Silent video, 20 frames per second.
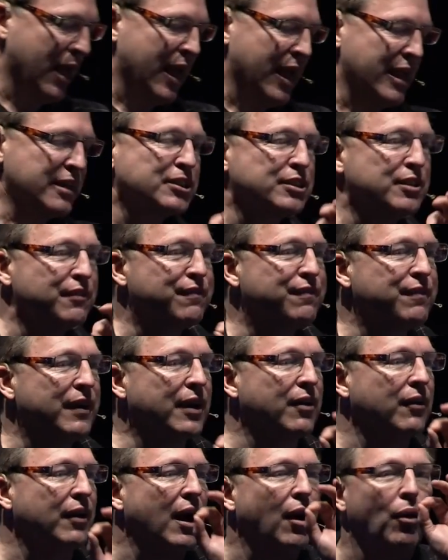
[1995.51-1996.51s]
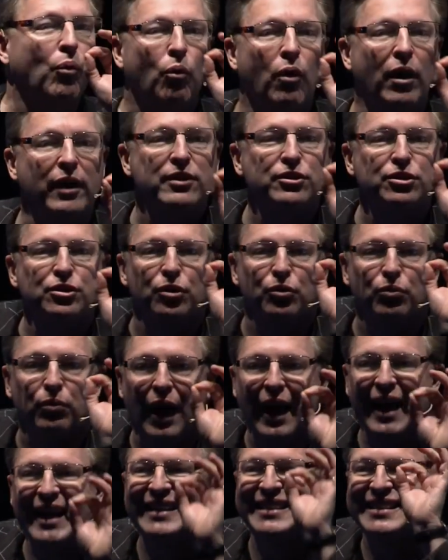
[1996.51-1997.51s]
is to figure out what is the
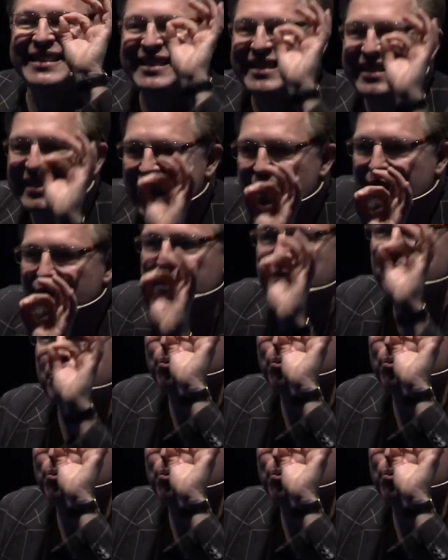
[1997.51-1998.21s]
right seven